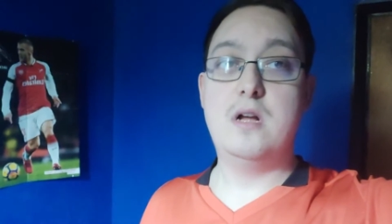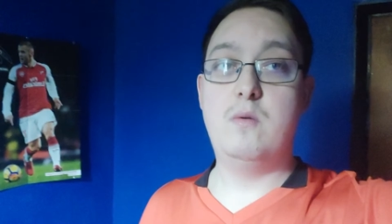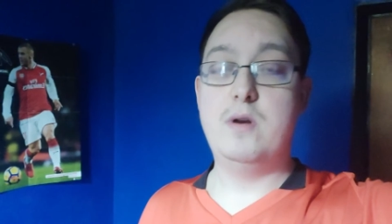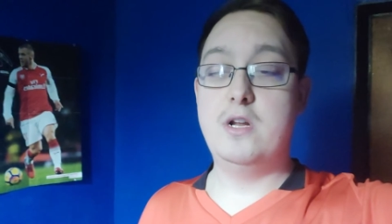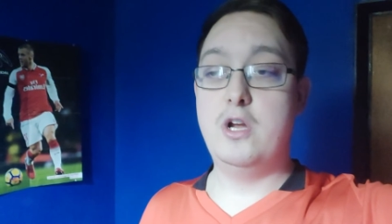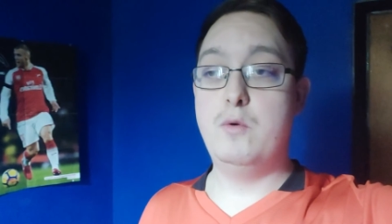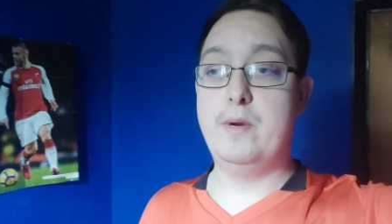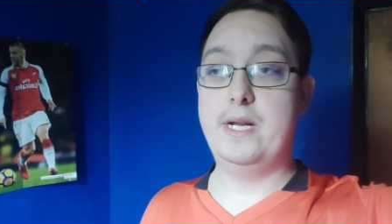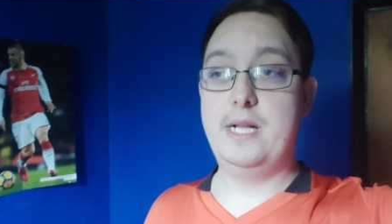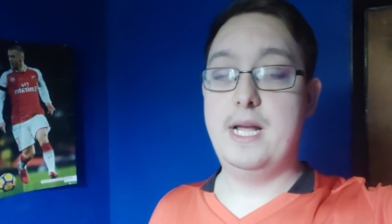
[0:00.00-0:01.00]
I wonder who
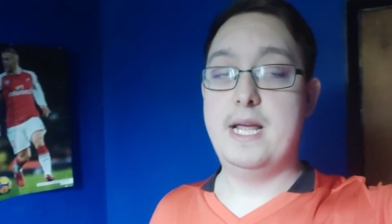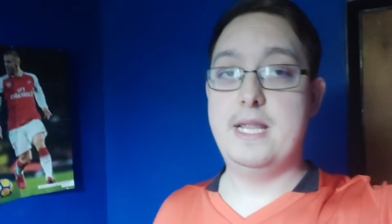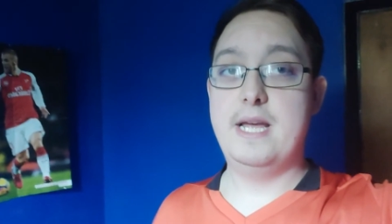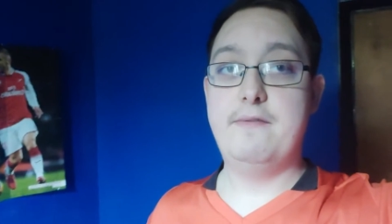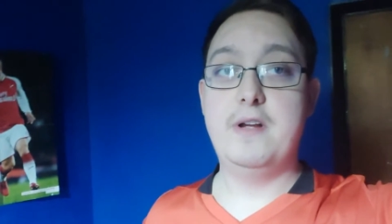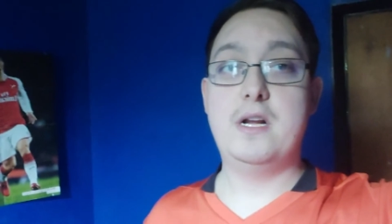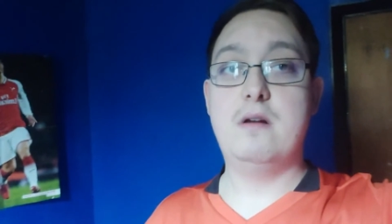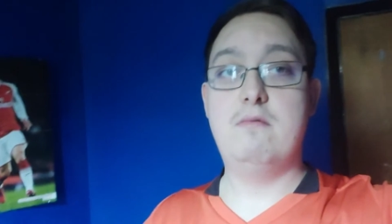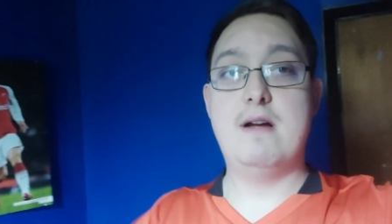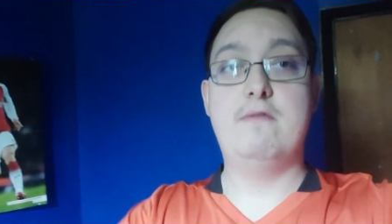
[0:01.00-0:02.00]
we're going to get in the FA
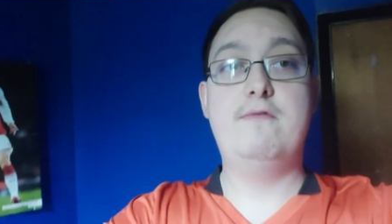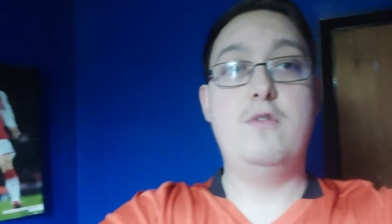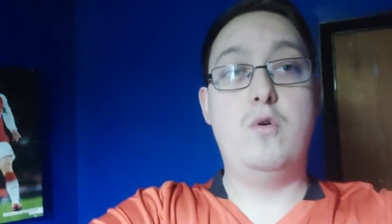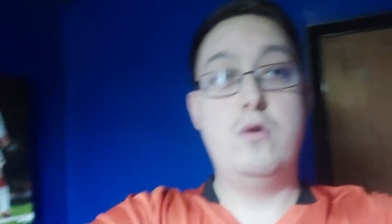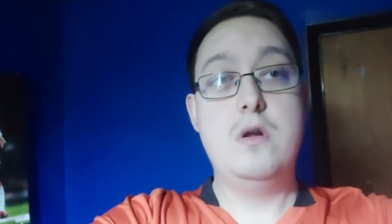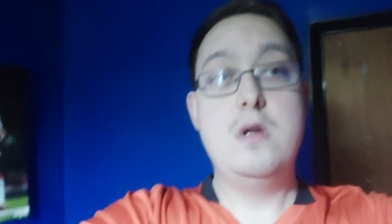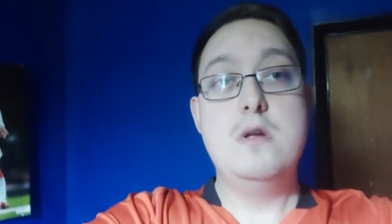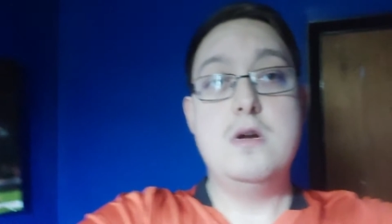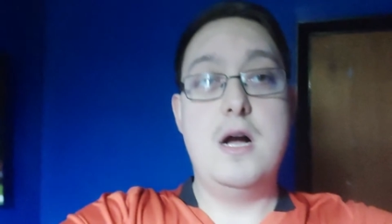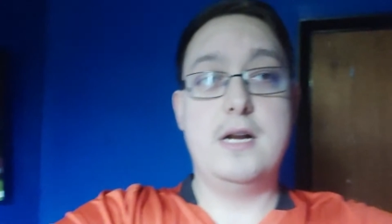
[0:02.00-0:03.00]
Cup round four.
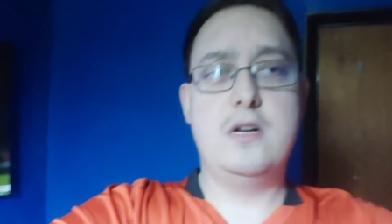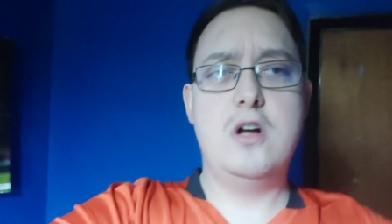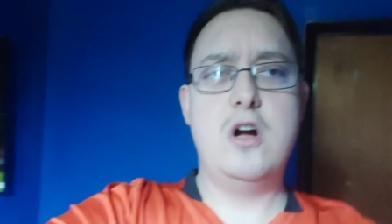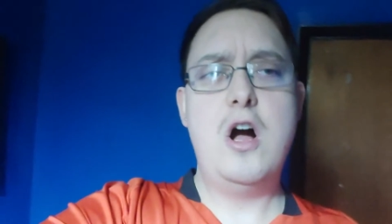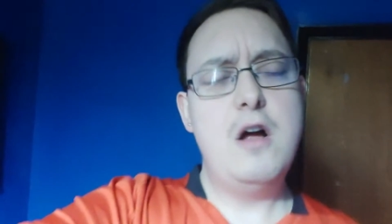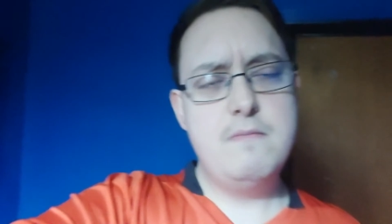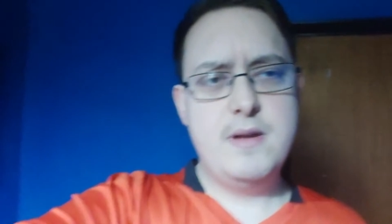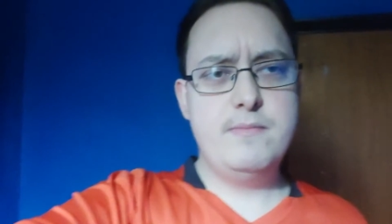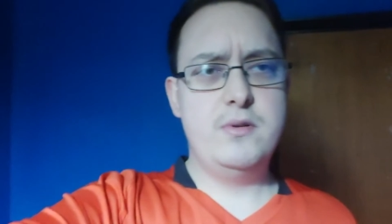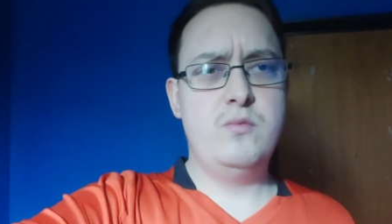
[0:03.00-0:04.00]
I can't
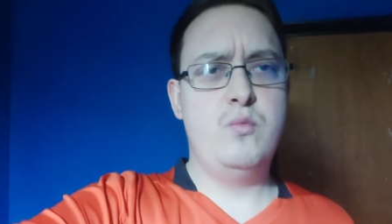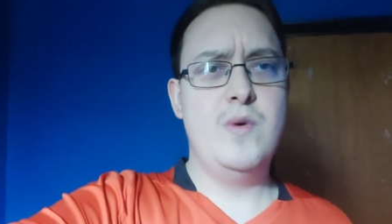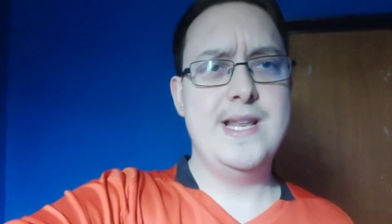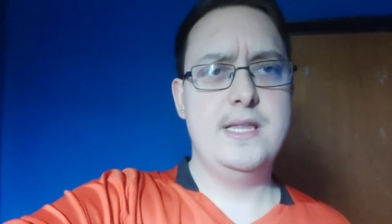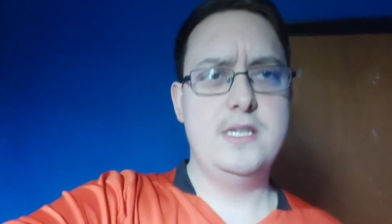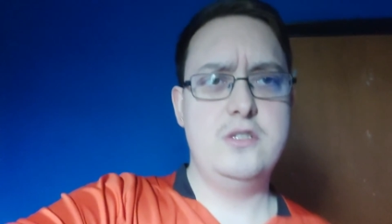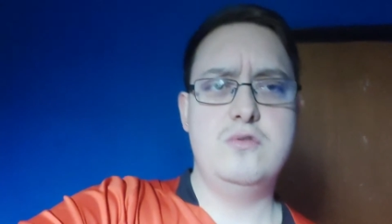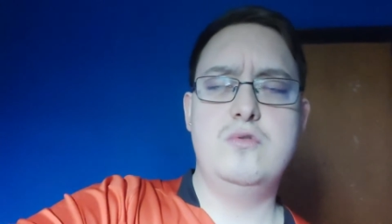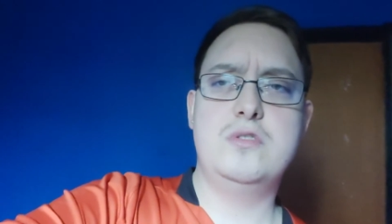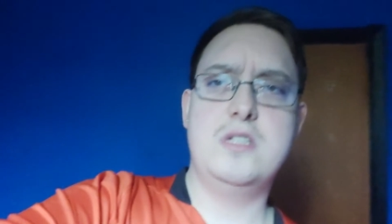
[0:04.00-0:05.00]
remember when this
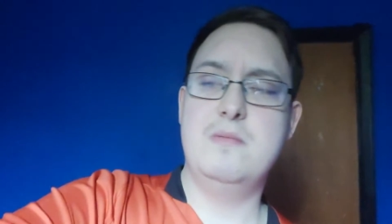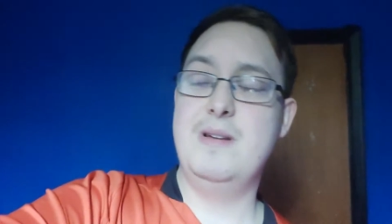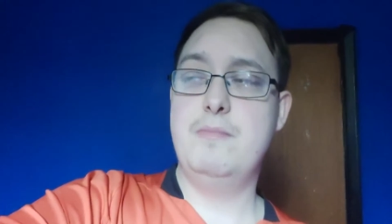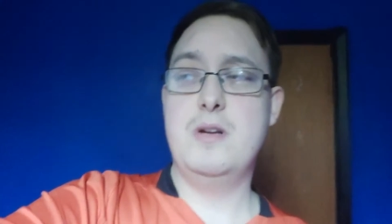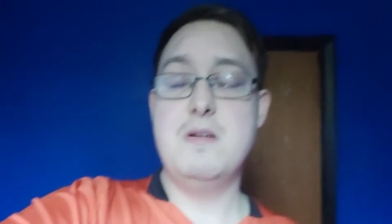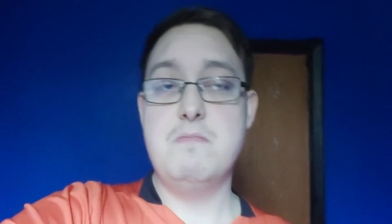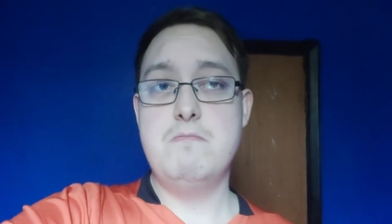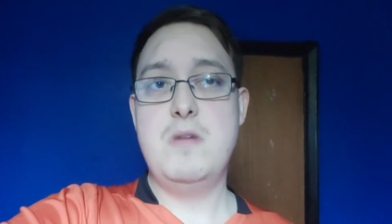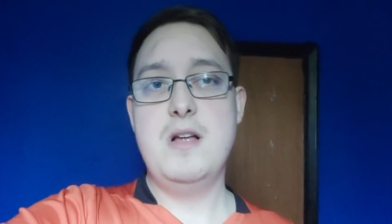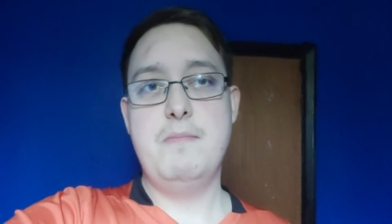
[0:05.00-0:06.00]
draw is going to be, but it
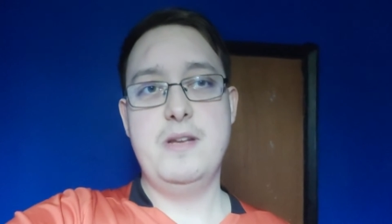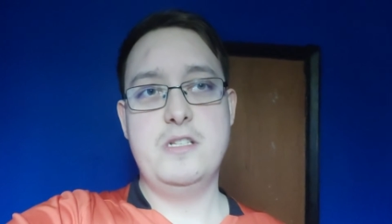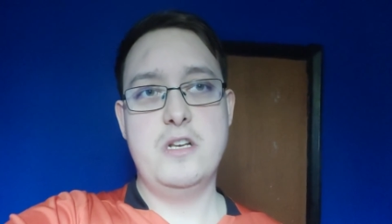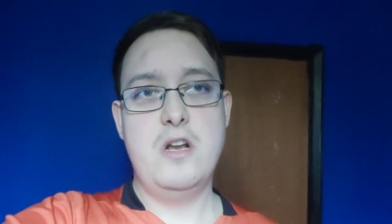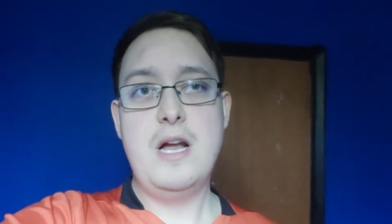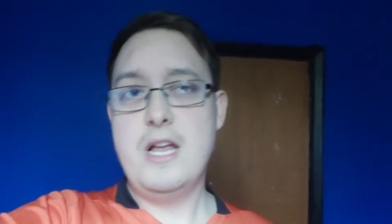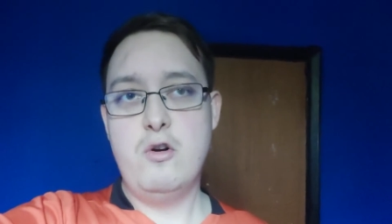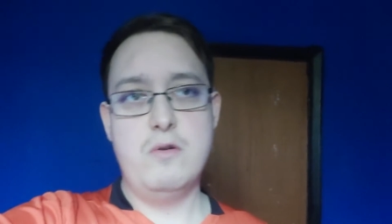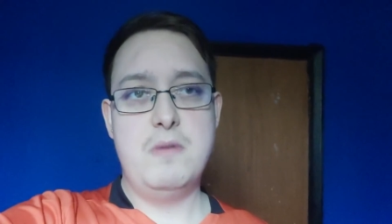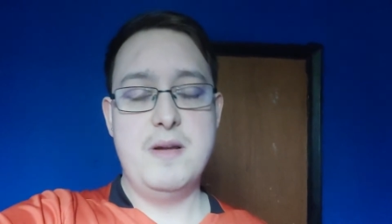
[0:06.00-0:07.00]
might be tonight
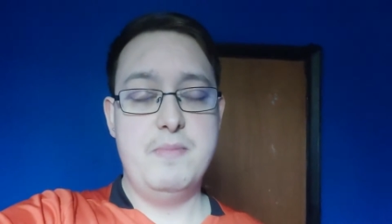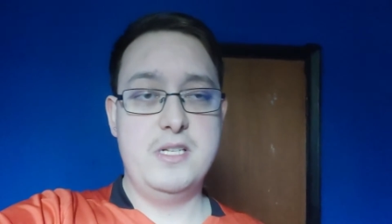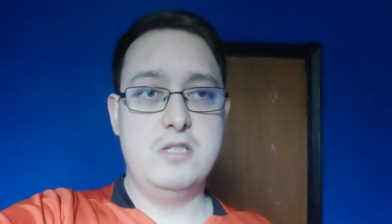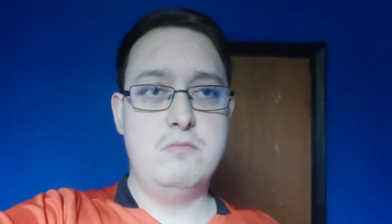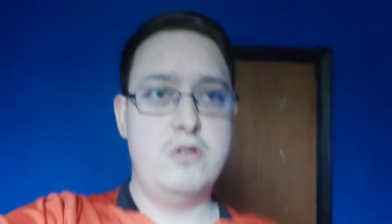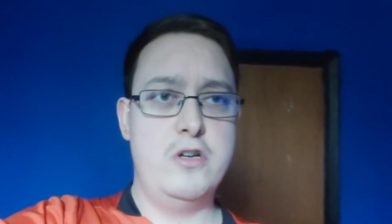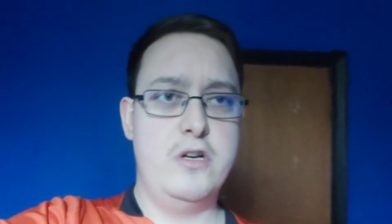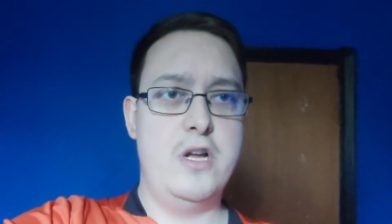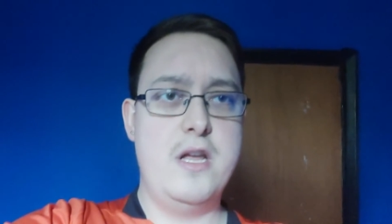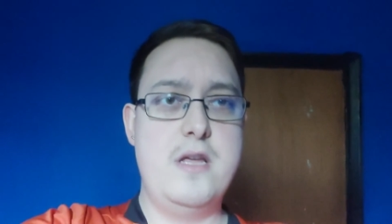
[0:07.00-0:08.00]
or it might be tomorrow
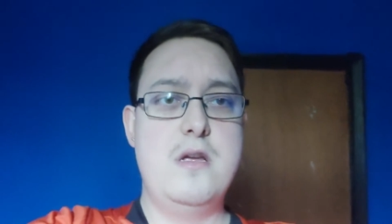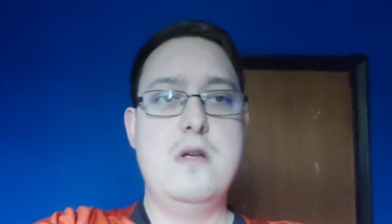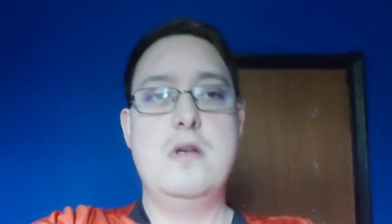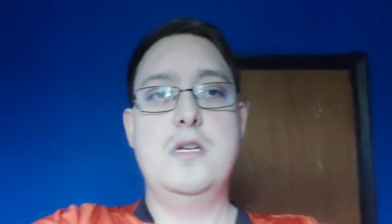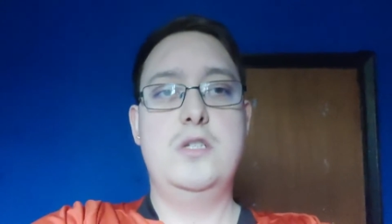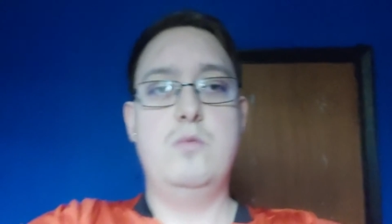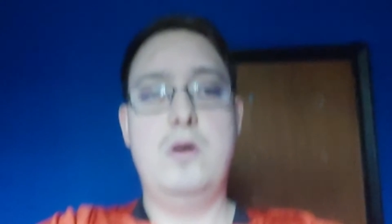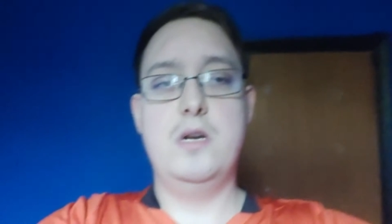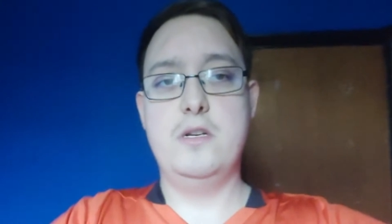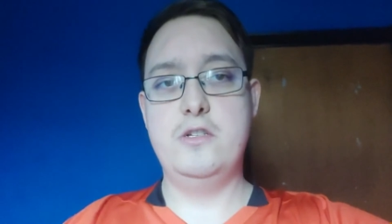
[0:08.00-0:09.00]
night. It's
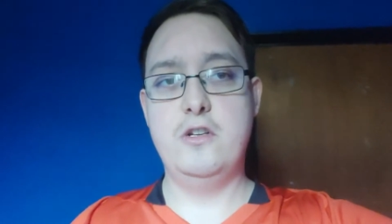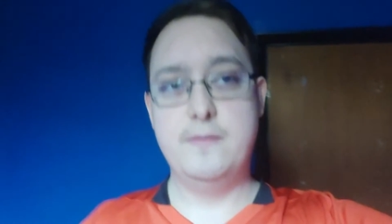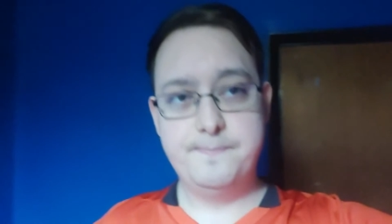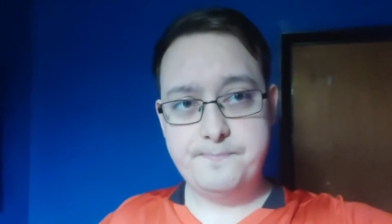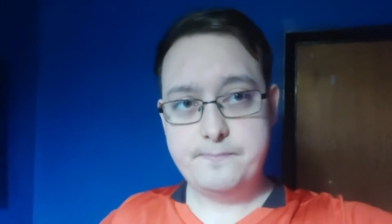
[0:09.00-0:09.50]
one of the two.